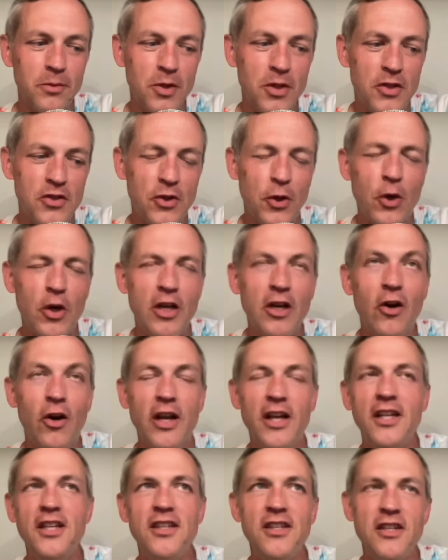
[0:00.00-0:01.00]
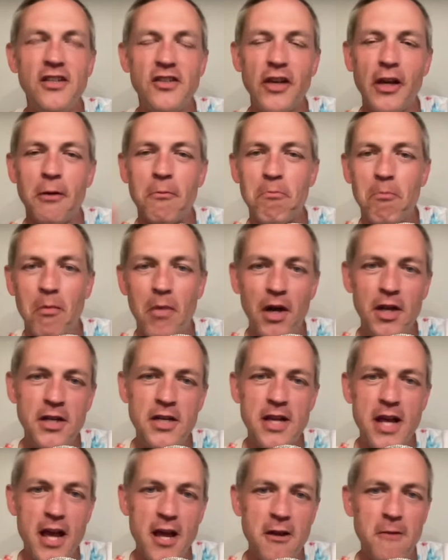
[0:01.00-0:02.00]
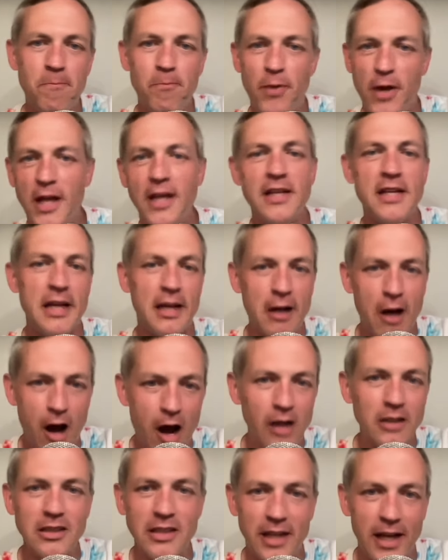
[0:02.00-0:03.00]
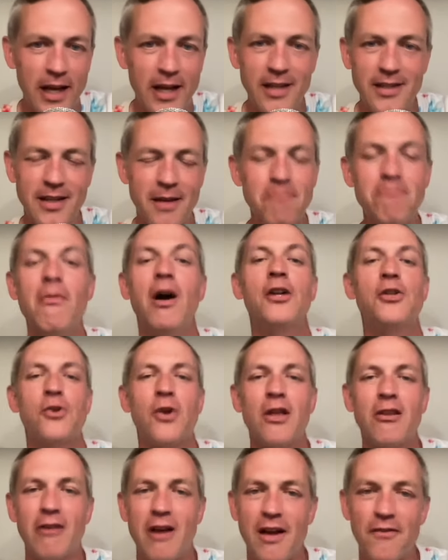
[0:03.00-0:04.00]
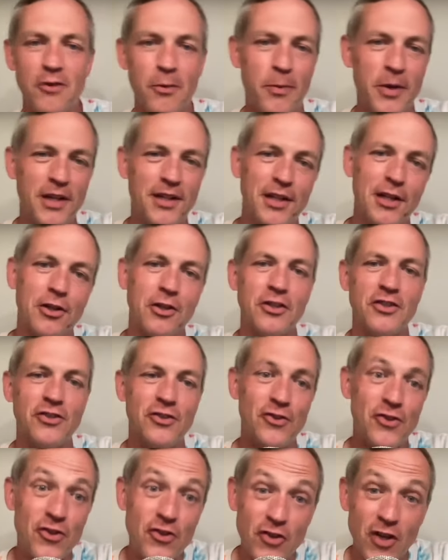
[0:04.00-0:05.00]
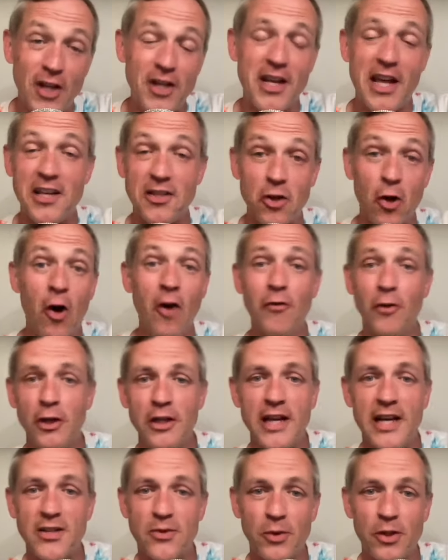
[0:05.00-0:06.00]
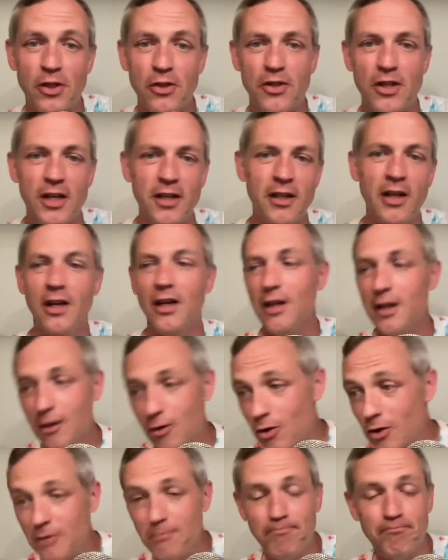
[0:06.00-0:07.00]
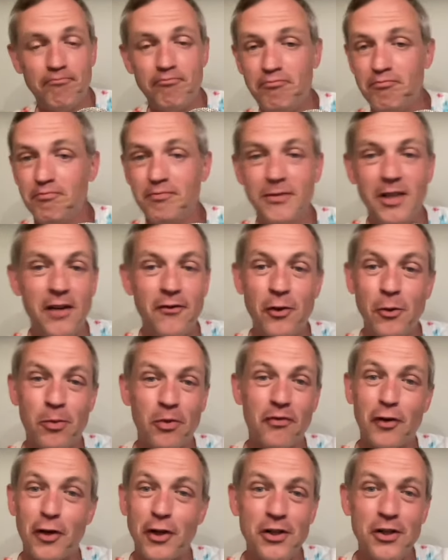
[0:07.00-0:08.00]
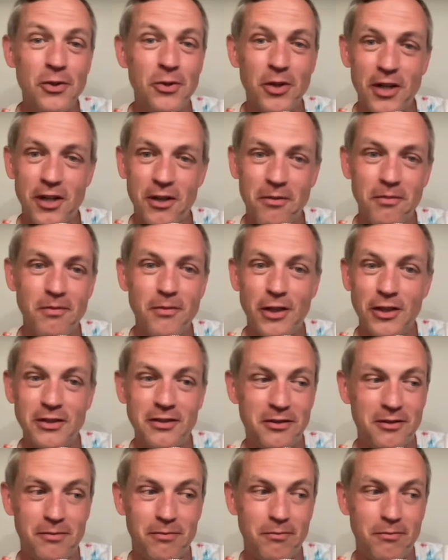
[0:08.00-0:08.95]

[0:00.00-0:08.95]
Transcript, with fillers: so you know any of these like monday picnic holidays i'd much rather have the picnic on sunday so hopefully that's what you did or if you prefer to do it on on